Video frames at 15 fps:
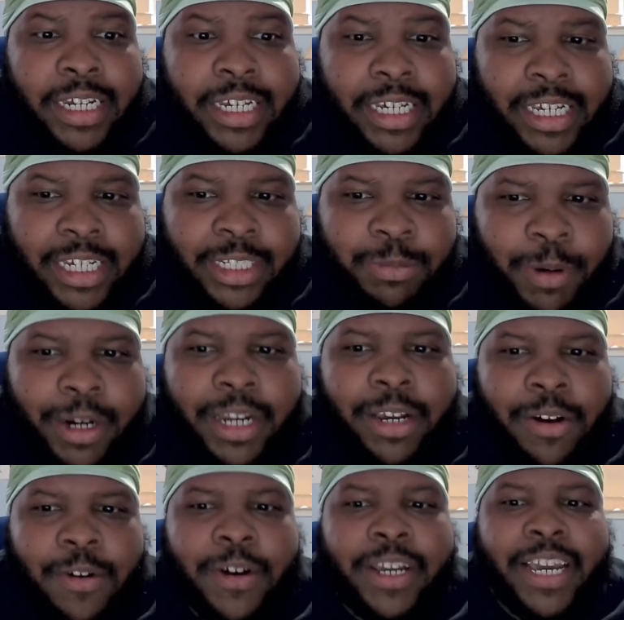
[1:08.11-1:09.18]
He is working
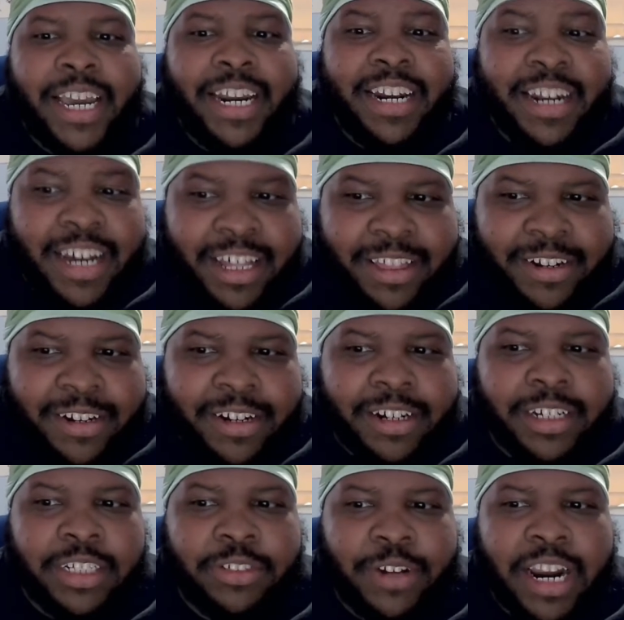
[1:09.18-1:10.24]
on
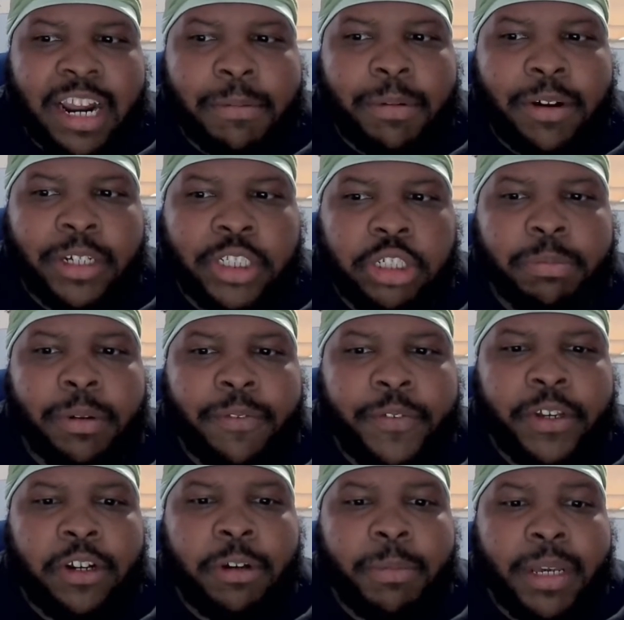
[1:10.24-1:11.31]
another Dragon Ball Super
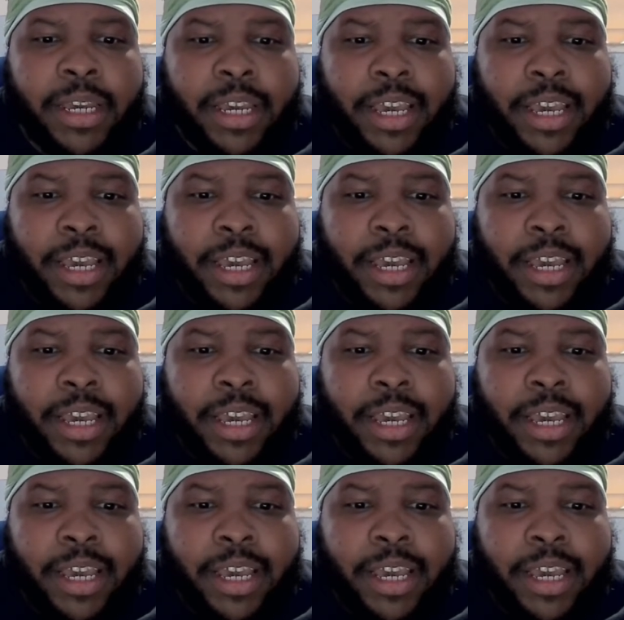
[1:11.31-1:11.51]
film.